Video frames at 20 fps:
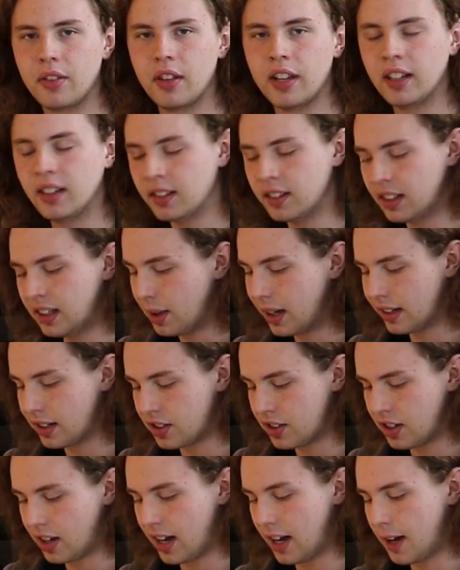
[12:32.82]
thing,
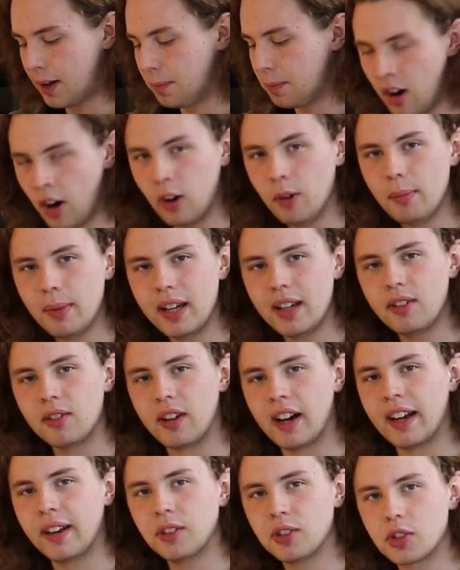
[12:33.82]
but homemade
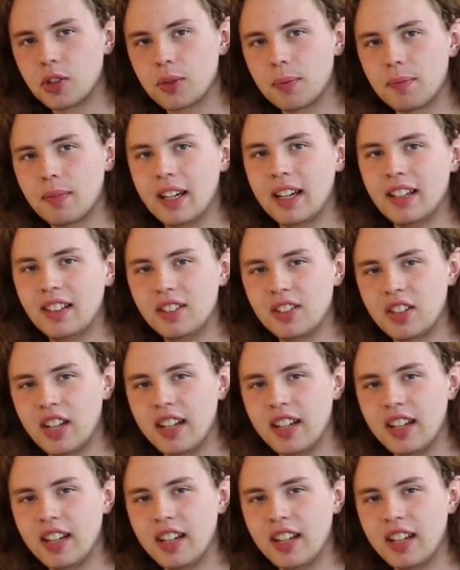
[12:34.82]
ranch, it